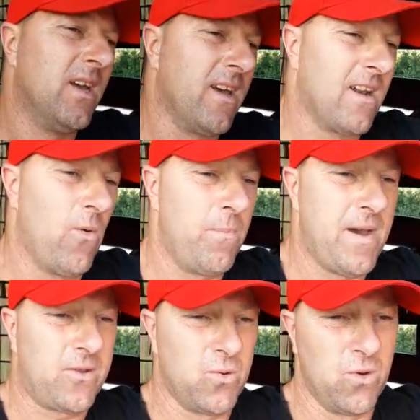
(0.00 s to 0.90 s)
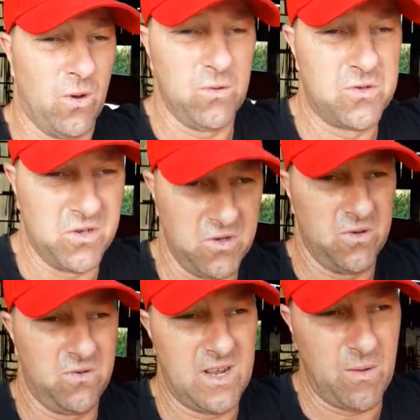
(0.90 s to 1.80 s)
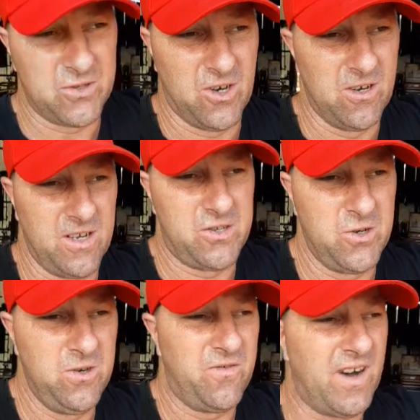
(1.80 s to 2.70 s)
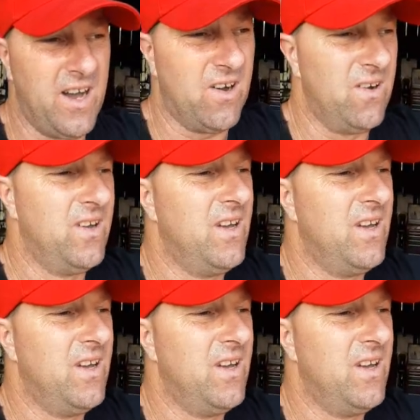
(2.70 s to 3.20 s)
And I went back to an old tune that was on a tune file.